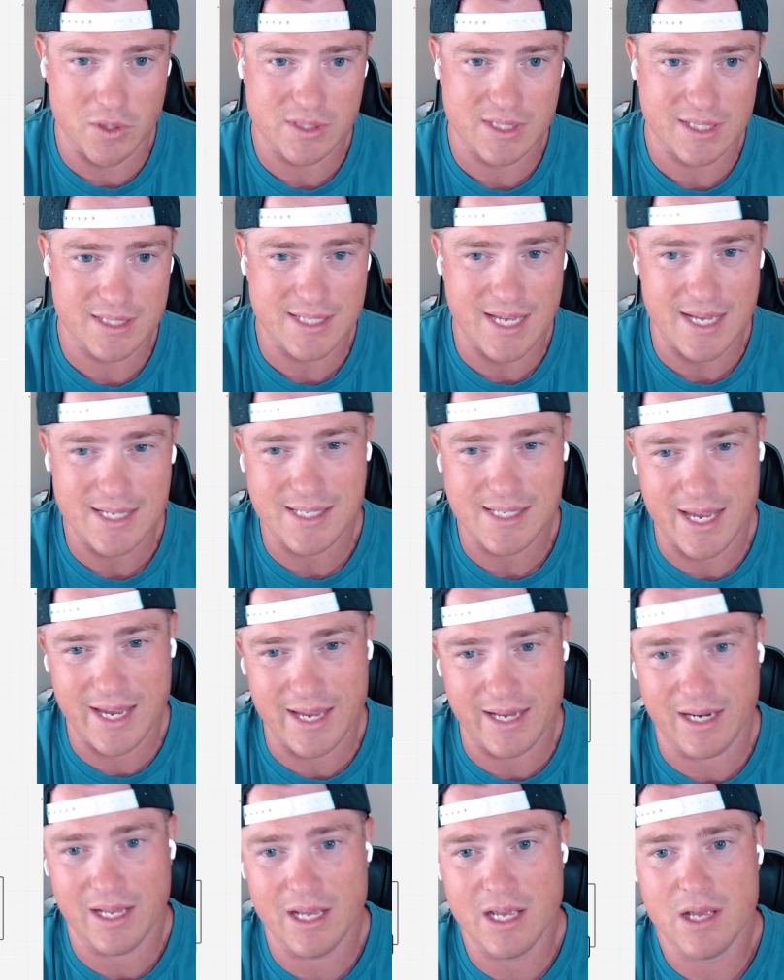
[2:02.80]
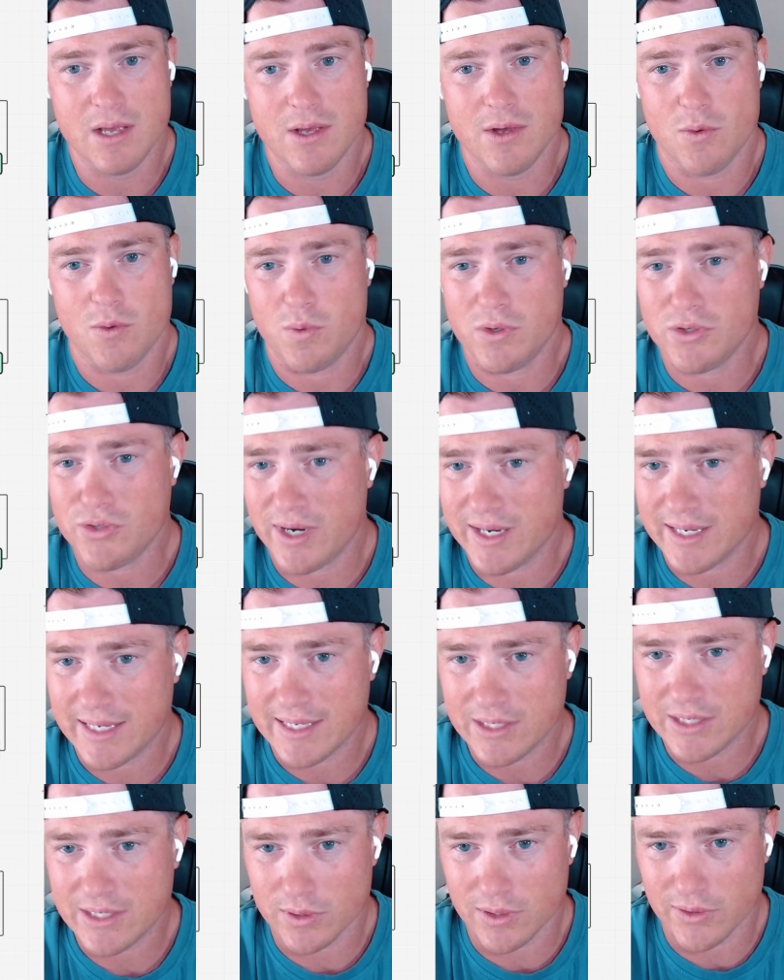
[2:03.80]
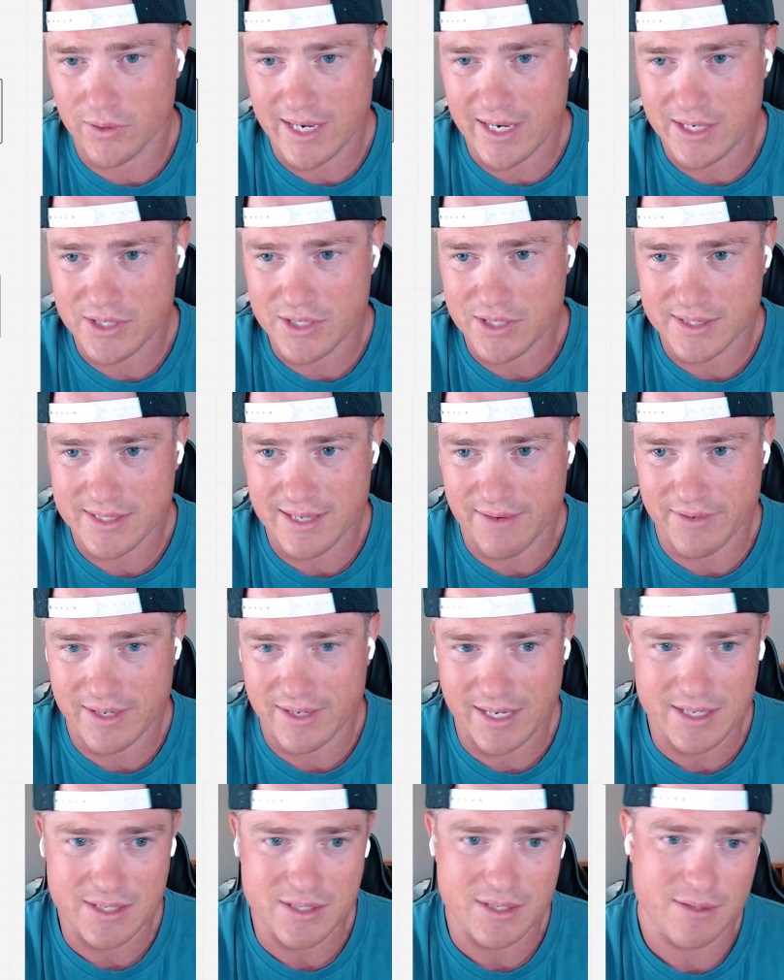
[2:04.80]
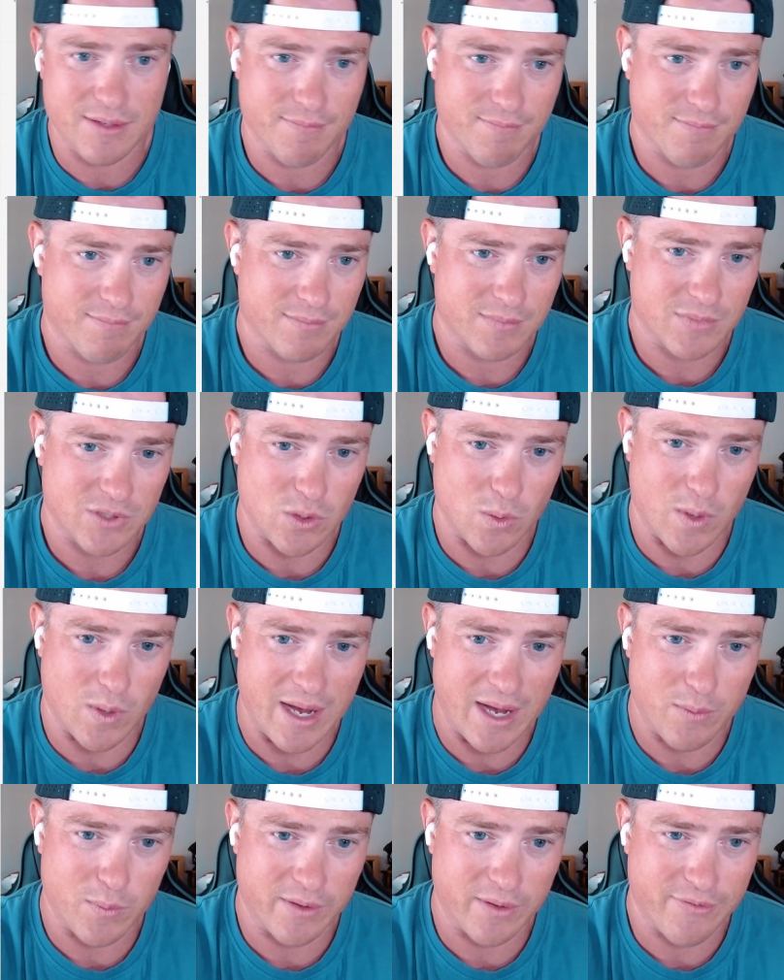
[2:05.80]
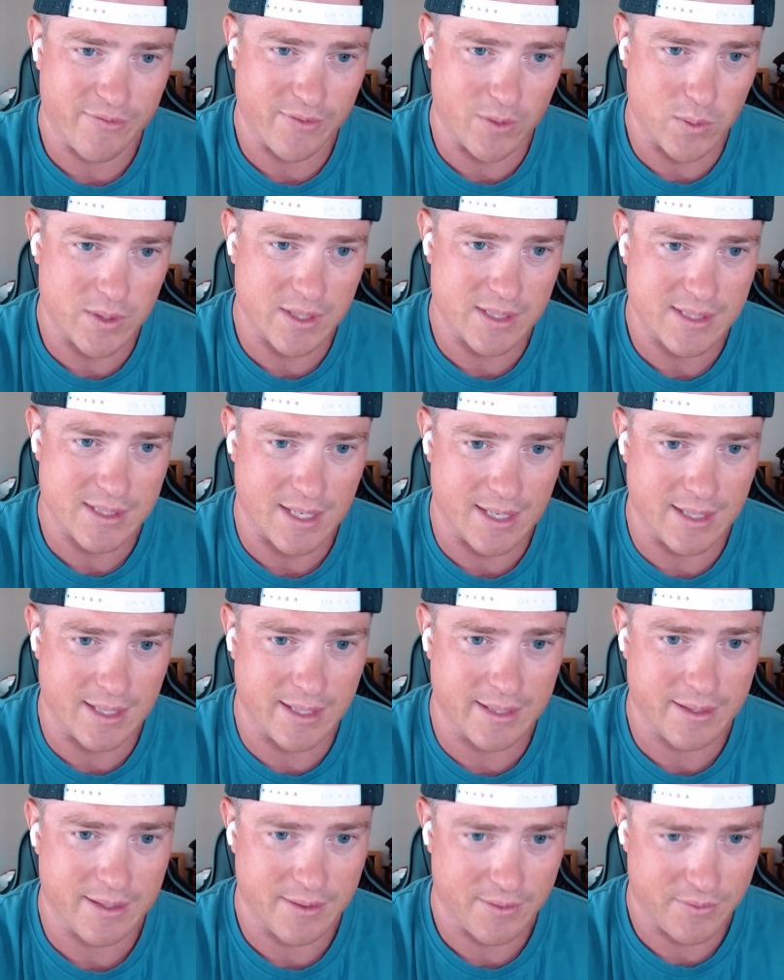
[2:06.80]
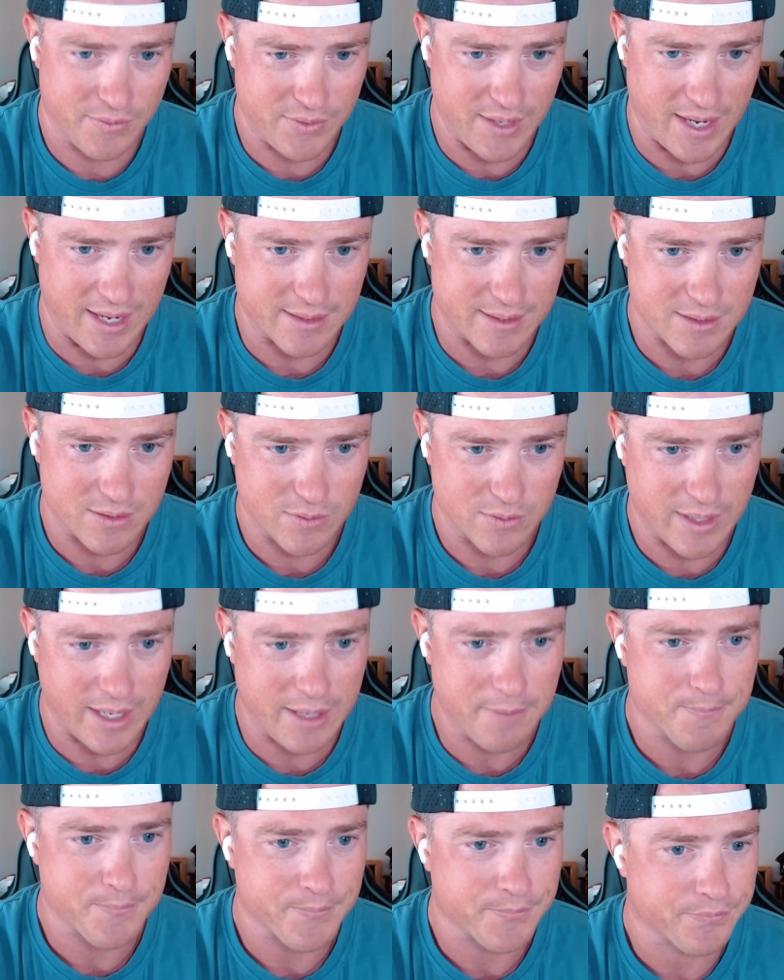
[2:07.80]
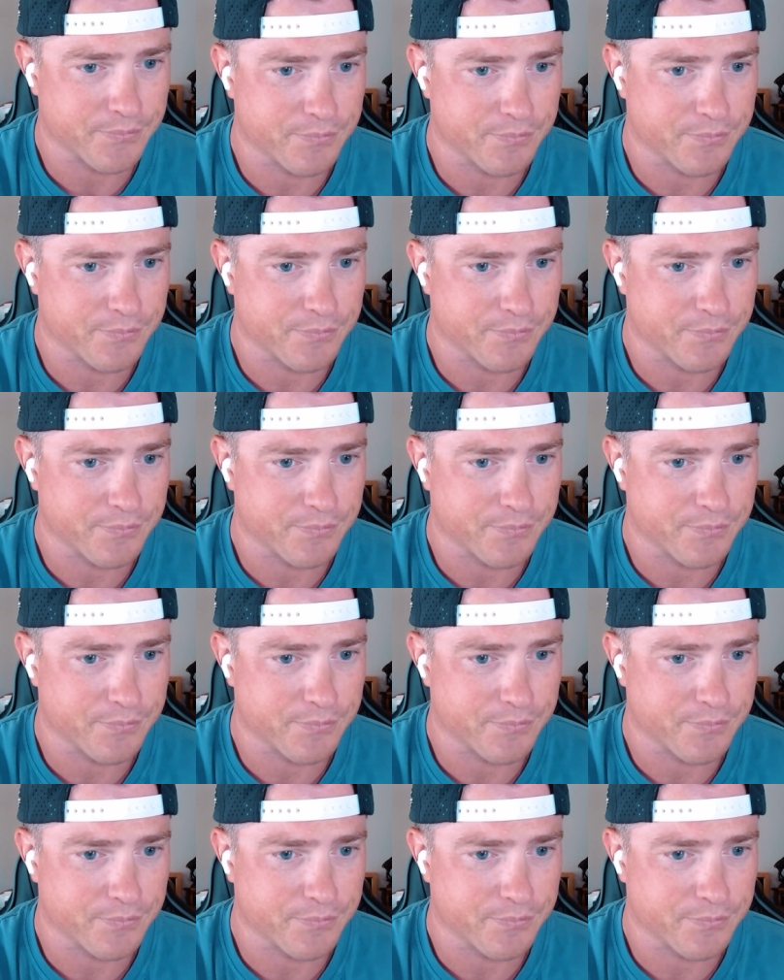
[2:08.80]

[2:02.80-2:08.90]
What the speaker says: success, and we're trying to get you a location in 7 days. So I would focus on that. Okay.